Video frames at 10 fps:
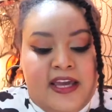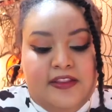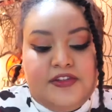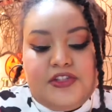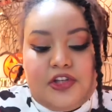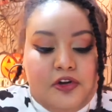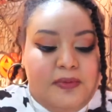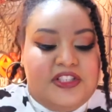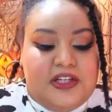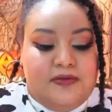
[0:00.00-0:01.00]
There's so
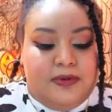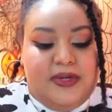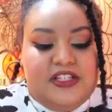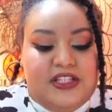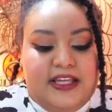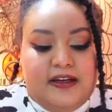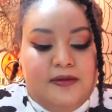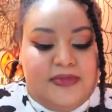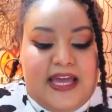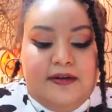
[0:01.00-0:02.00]
much information that
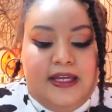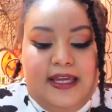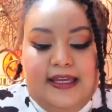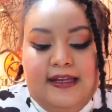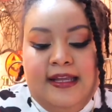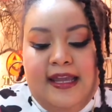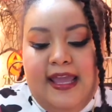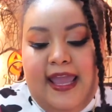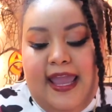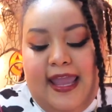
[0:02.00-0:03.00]
comes out in
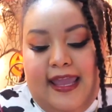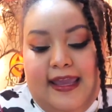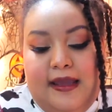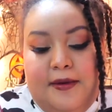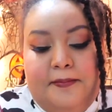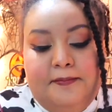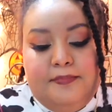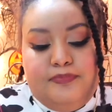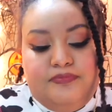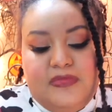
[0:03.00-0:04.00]
a
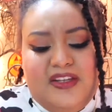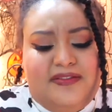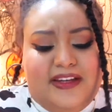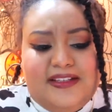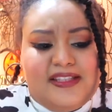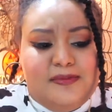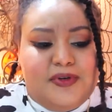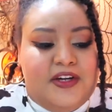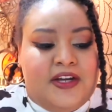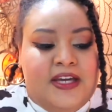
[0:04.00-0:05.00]
fantasy
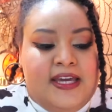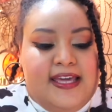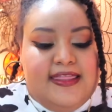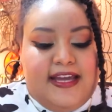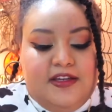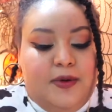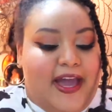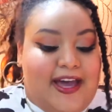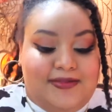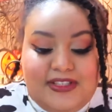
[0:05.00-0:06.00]
book that you
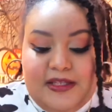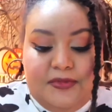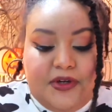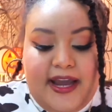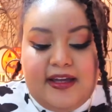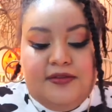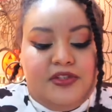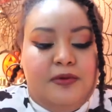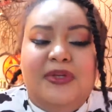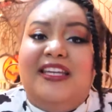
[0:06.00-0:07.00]
have to keep track of
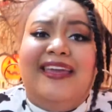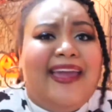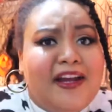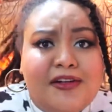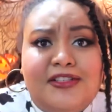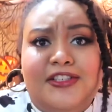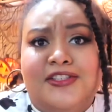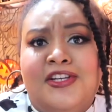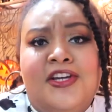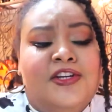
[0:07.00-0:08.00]
so many
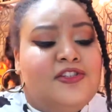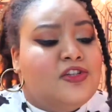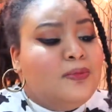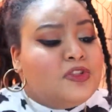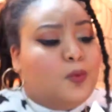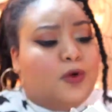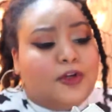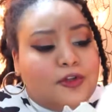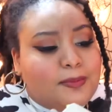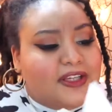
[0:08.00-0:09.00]
characters so much
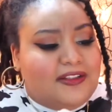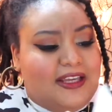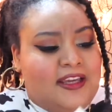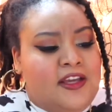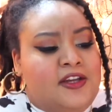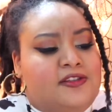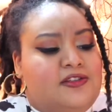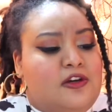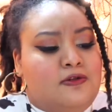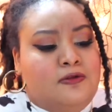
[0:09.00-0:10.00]
world building
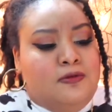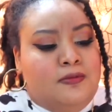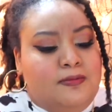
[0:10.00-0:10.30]
so